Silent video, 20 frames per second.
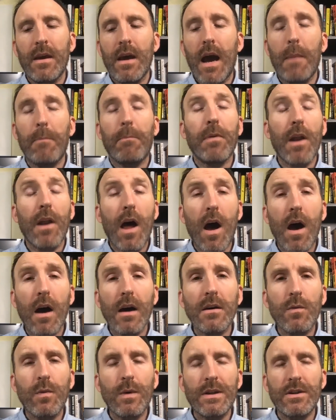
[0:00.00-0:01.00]
A
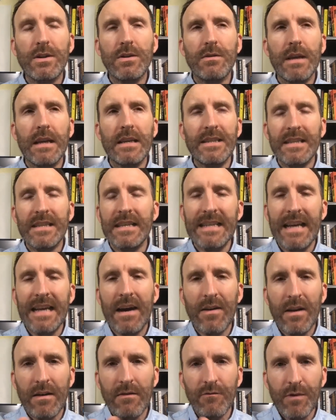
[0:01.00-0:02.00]
blog, which they sit
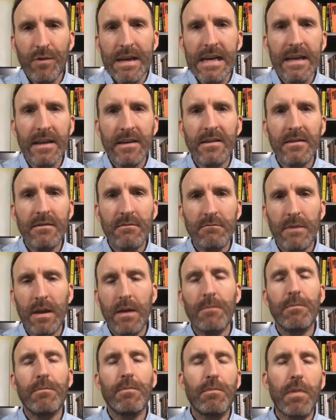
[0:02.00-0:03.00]
down and read
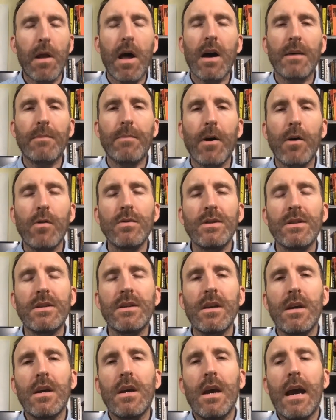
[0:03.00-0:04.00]
the blog post,
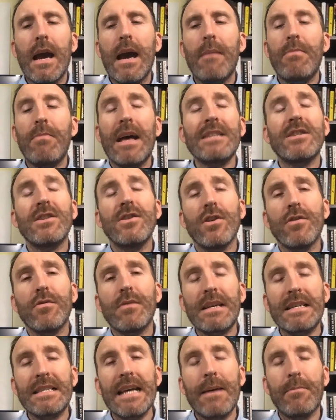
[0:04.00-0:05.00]
that's another
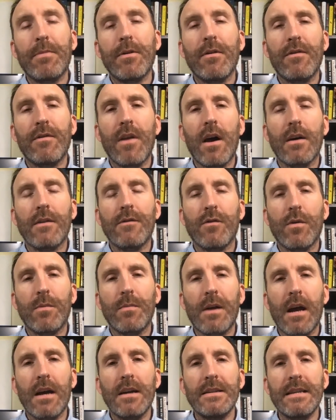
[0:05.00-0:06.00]
example of long form
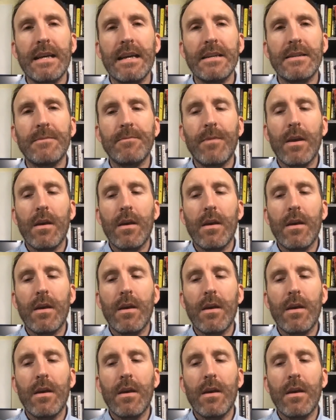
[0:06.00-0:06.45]
content.